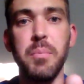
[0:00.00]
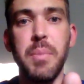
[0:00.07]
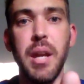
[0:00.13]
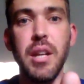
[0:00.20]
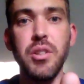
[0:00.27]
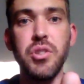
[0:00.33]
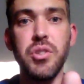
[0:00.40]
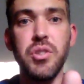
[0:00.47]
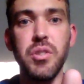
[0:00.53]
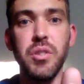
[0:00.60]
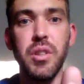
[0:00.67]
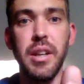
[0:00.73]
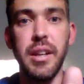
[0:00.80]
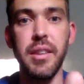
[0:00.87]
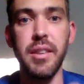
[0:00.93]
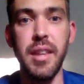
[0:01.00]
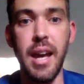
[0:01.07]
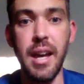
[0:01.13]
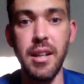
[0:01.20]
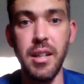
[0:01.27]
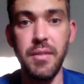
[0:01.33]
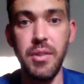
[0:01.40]
pinch like
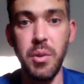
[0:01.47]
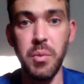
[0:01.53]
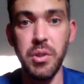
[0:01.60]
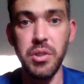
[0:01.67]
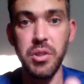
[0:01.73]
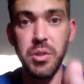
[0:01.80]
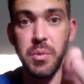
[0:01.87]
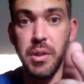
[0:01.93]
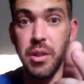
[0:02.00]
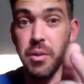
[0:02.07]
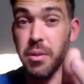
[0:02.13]
that if you want to with your